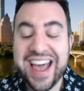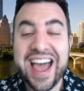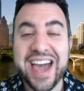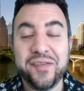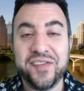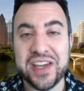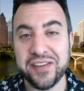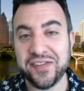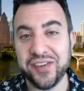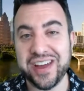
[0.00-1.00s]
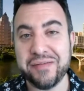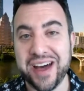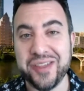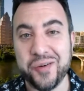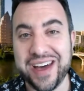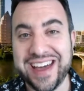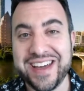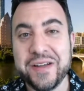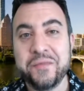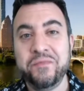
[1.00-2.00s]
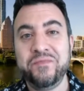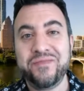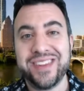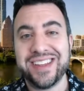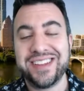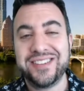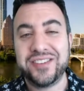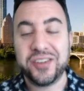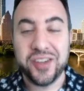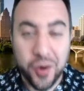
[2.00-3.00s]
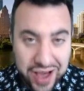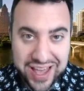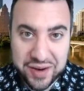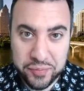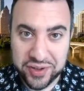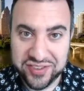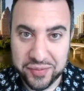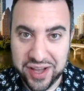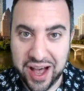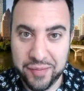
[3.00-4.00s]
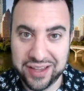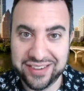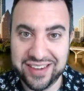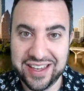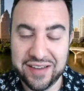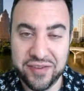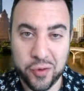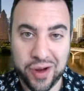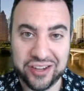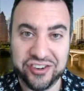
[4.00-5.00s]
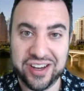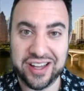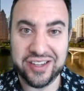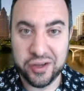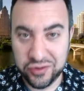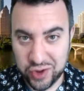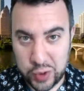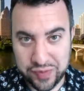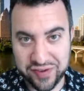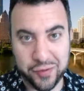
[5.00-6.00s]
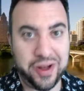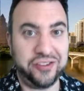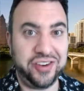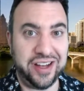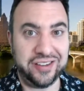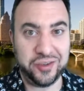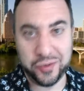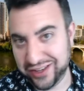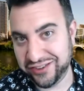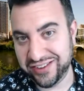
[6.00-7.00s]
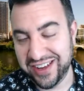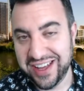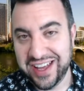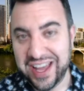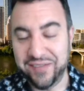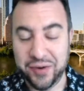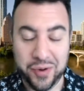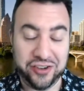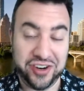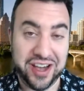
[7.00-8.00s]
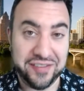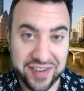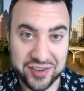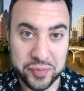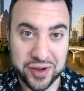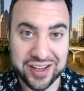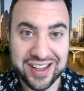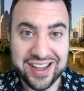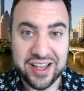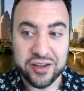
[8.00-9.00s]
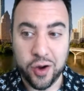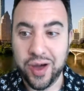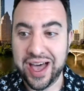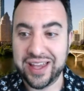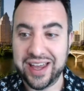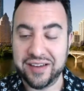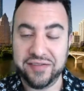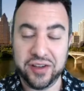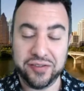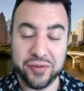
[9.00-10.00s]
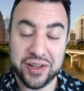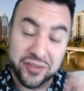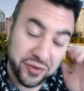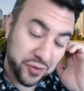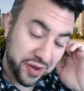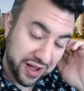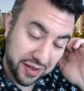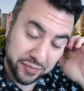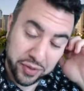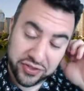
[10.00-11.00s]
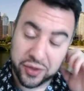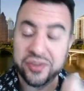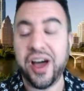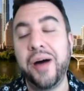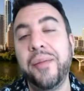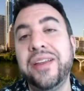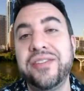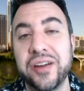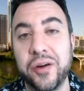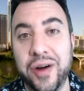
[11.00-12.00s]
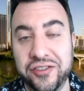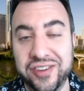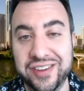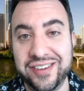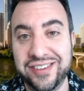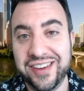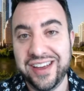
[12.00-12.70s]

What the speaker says: And feel free, by the way, to go ahead and put some comments in. If you're watching on YouTube, if you're watching on Twitch, if you're watching on Facebook, go ahead and feel free to put those comments and questions